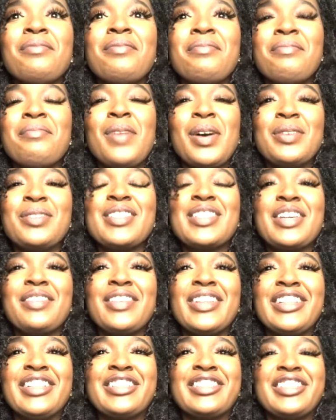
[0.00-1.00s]
most of
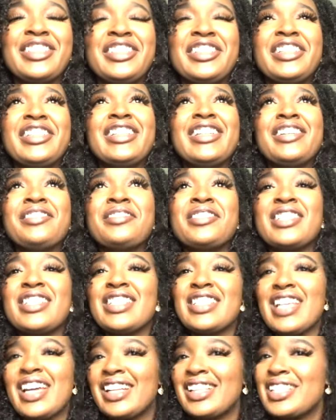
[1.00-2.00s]
it looked good. It was
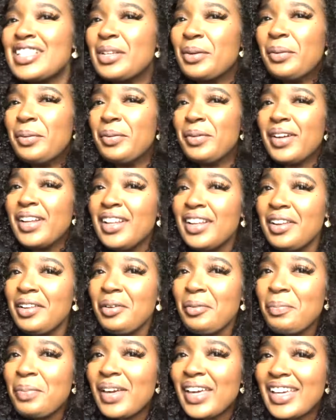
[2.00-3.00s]
just like this one
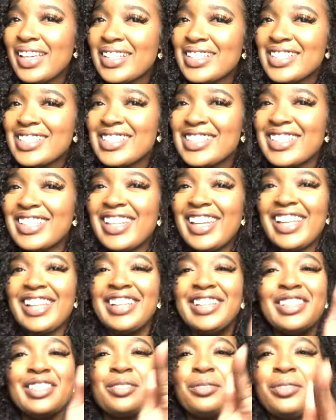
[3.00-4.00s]
little piece that
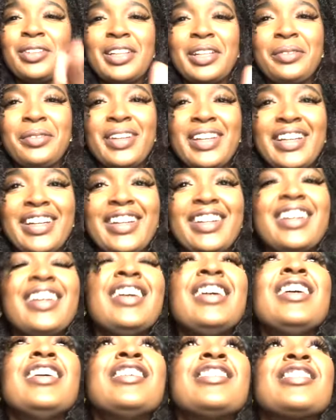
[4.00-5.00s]
looked really weird.
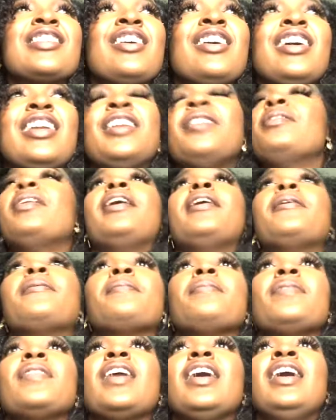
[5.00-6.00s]
So anyway,
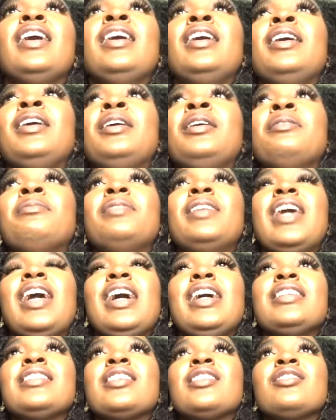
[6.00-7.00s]

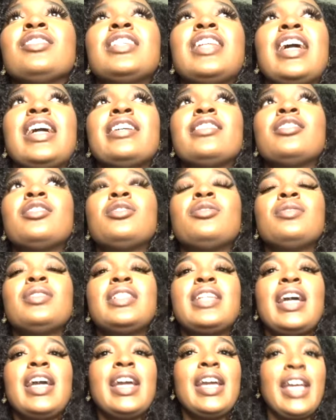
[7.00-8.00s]
yeah, and so today is
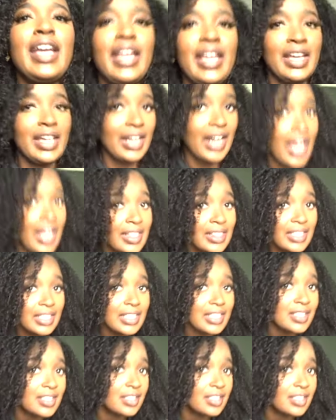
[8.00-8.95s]
Tuesday and I think it